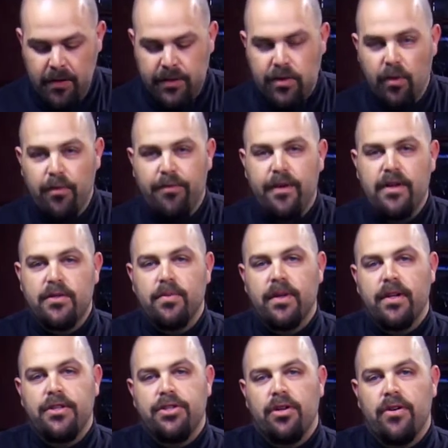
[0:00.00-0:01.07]
So first, we're
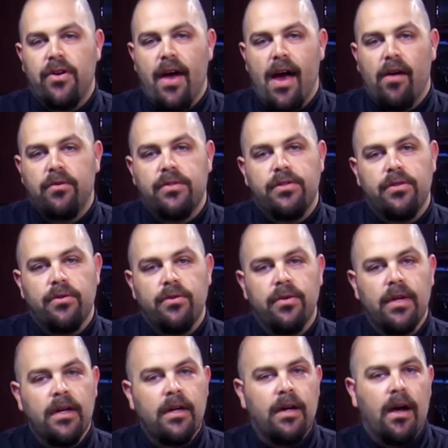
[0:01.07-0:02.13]
going to show you how to
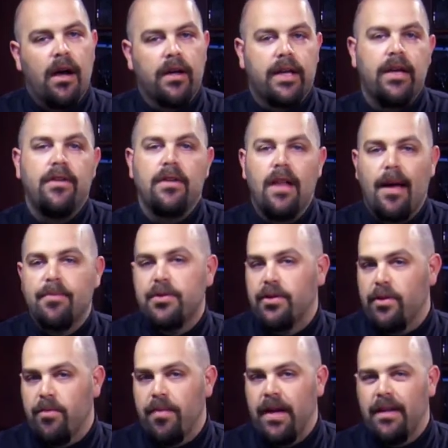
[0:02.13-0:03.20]
kill the lobster
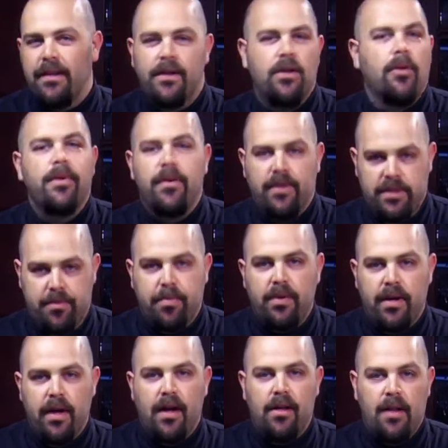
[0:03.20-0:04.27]
humanely. Nobody wants to
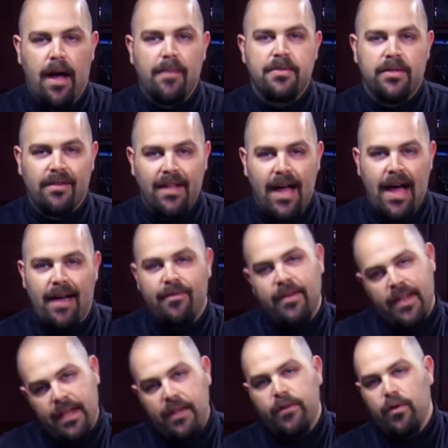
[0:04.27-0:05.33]
put a lobster live
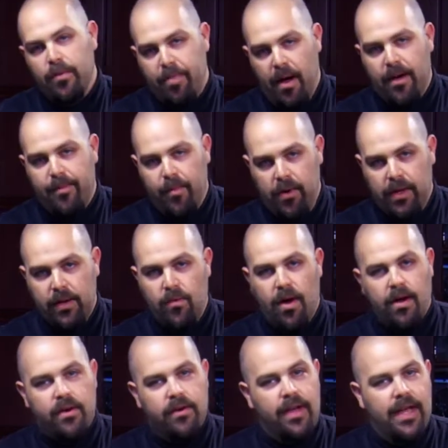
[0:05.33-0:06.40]
into a pot of boiling
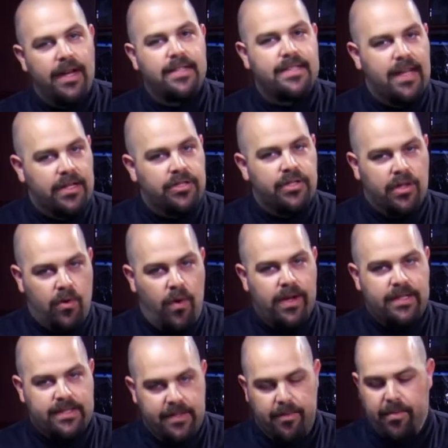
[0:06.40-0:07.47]
water, and it's actually
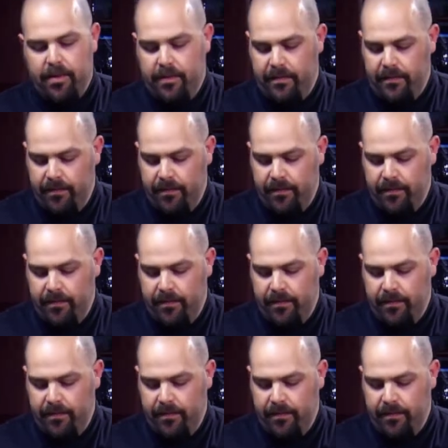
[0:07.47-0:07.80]
quite simple.